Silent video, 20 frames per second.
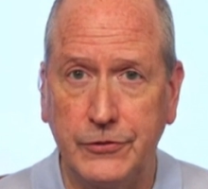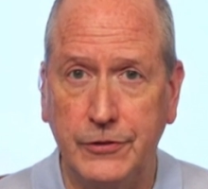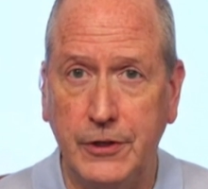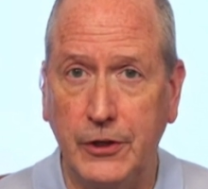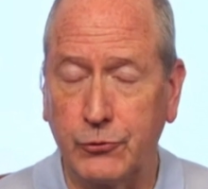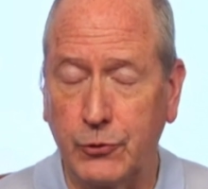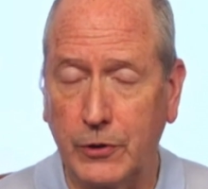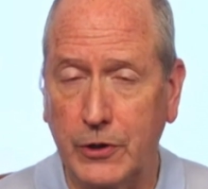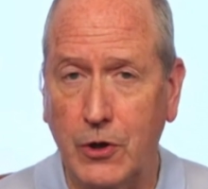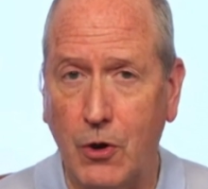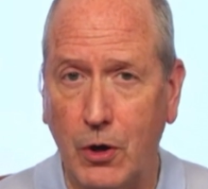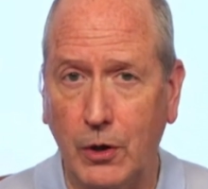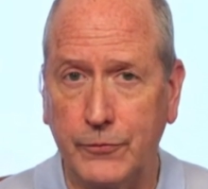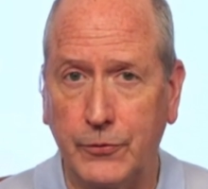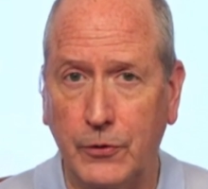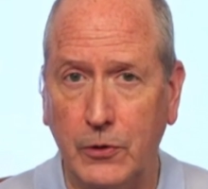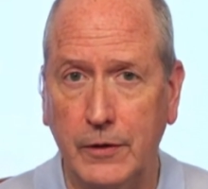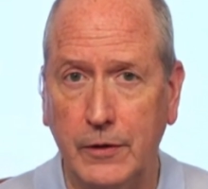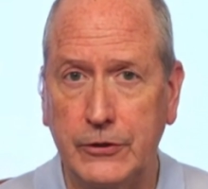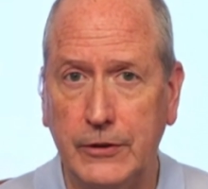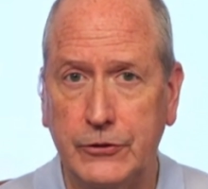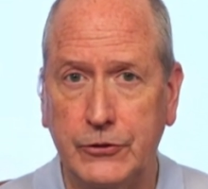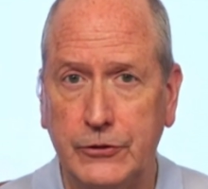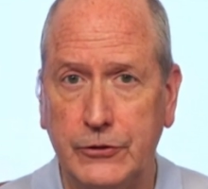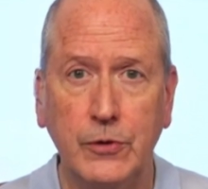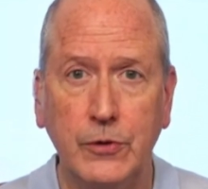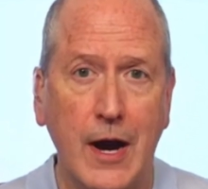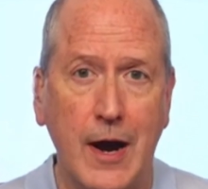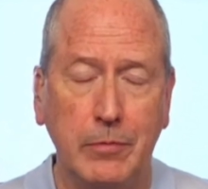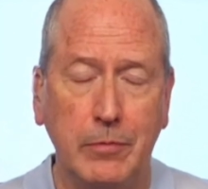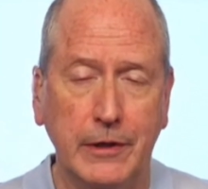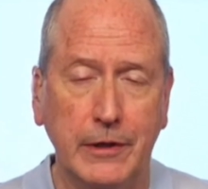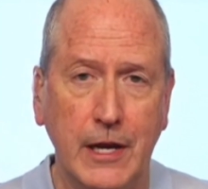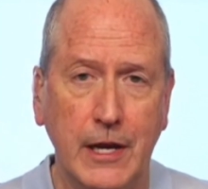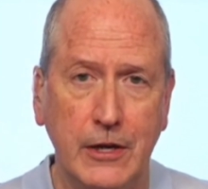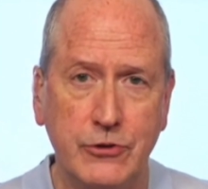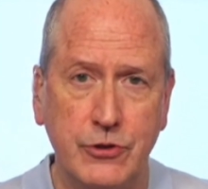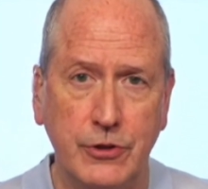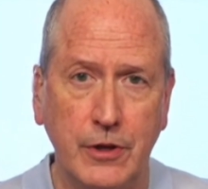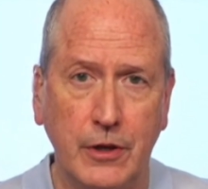disregardful of its own
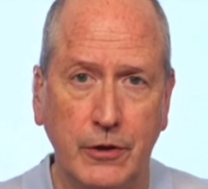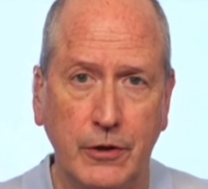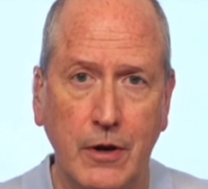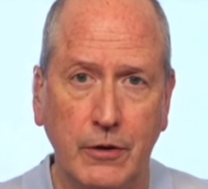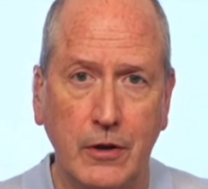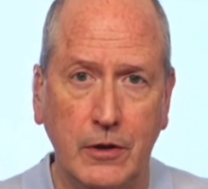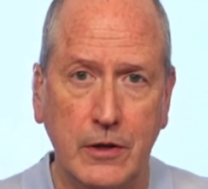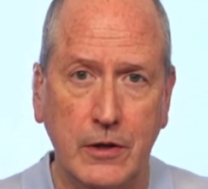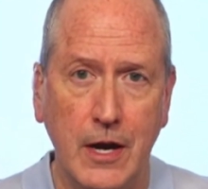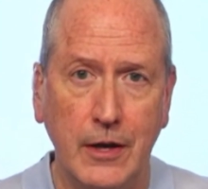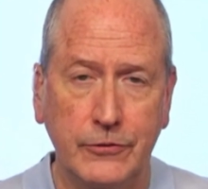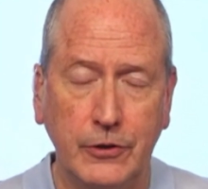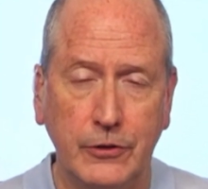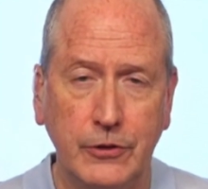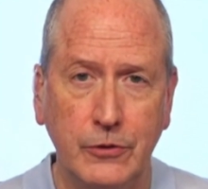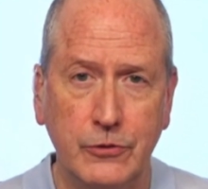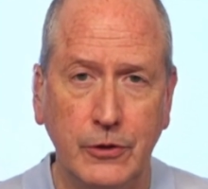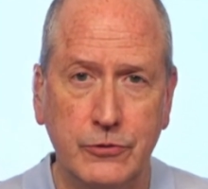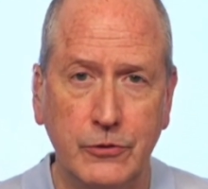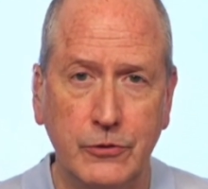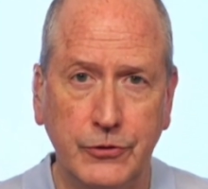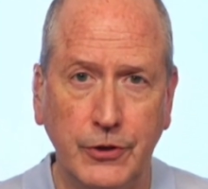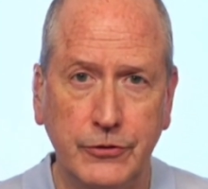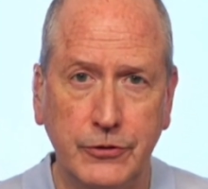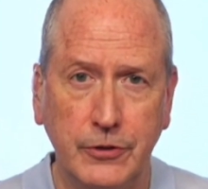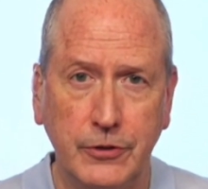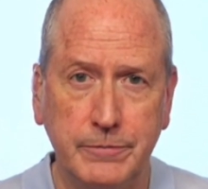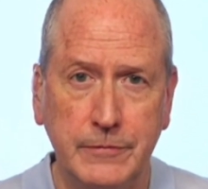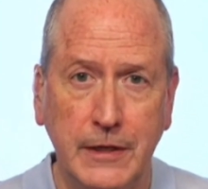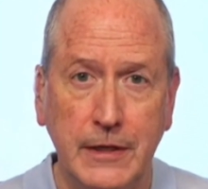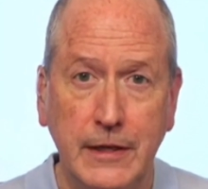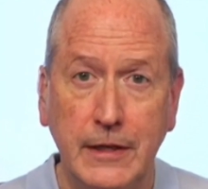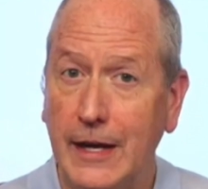obligation under our constitutional system.